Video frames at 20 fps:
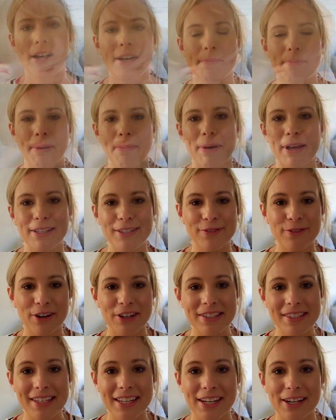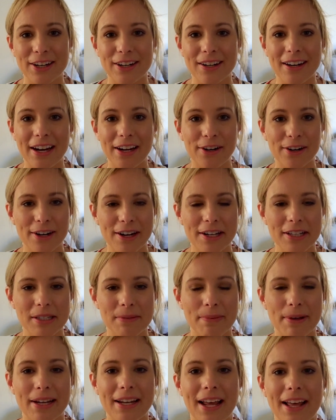My best friend's here and her
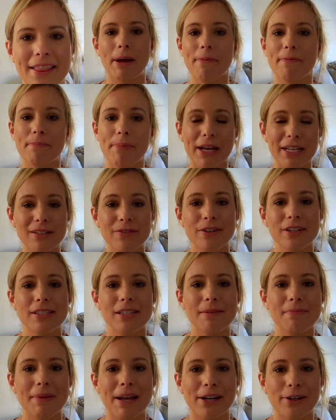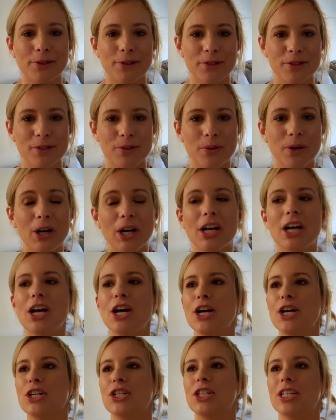husband. My best friend's in medical school.
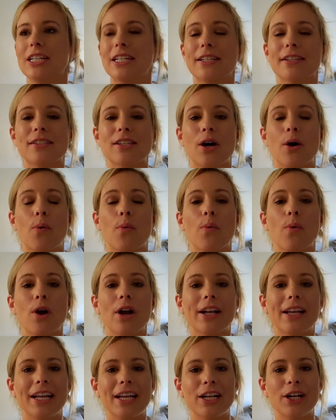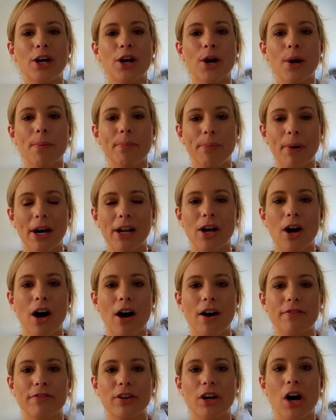She's working her butt
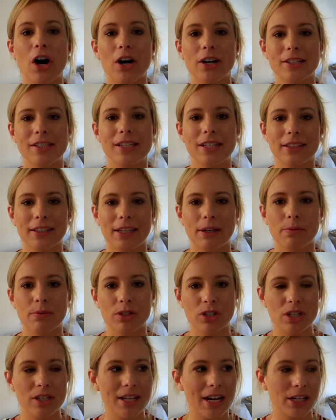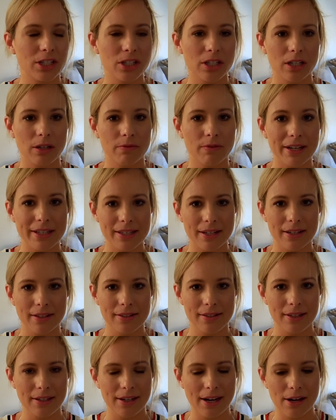off constantly. Well, she's actually in
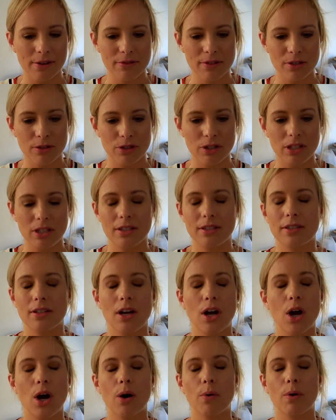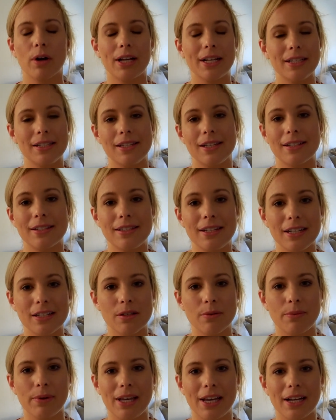residency now, so she's working 6
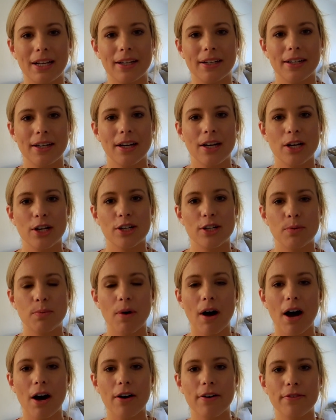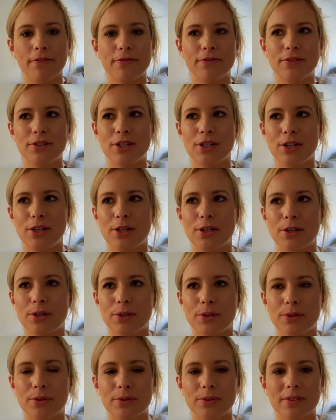days a week, 12
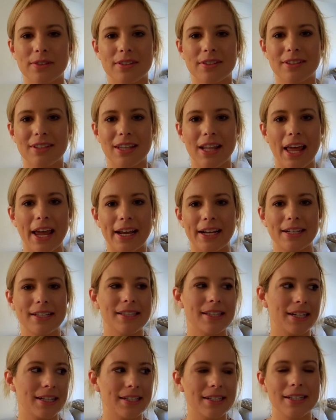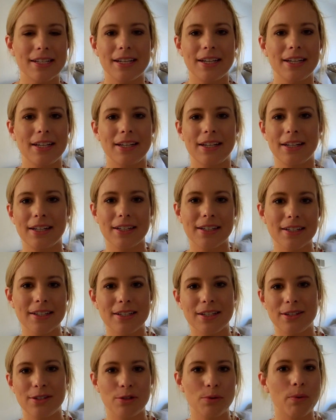to like 16
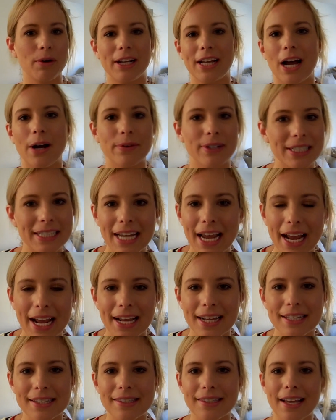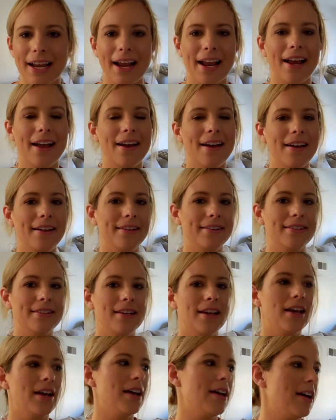to 20-hour days.
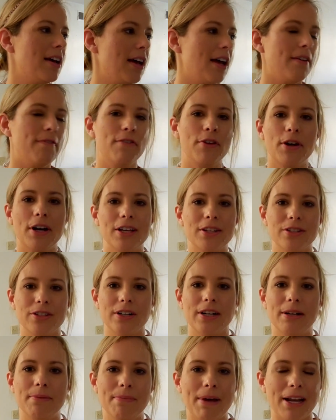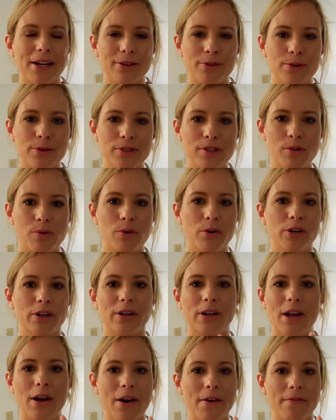And if you guys are in medical school
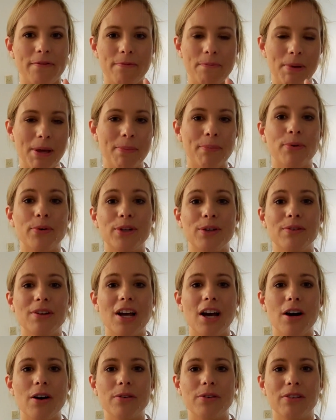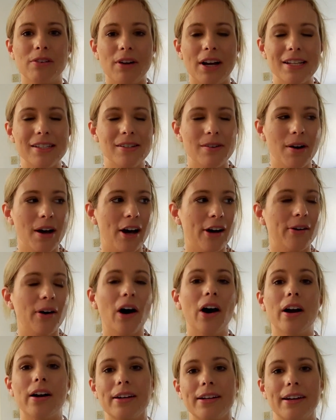or you have people you guys know how
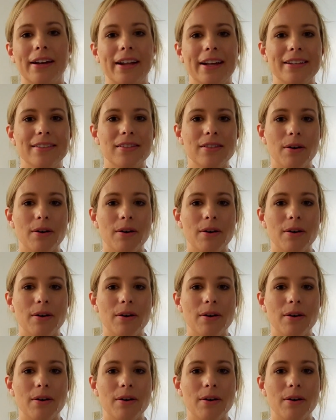hard it is.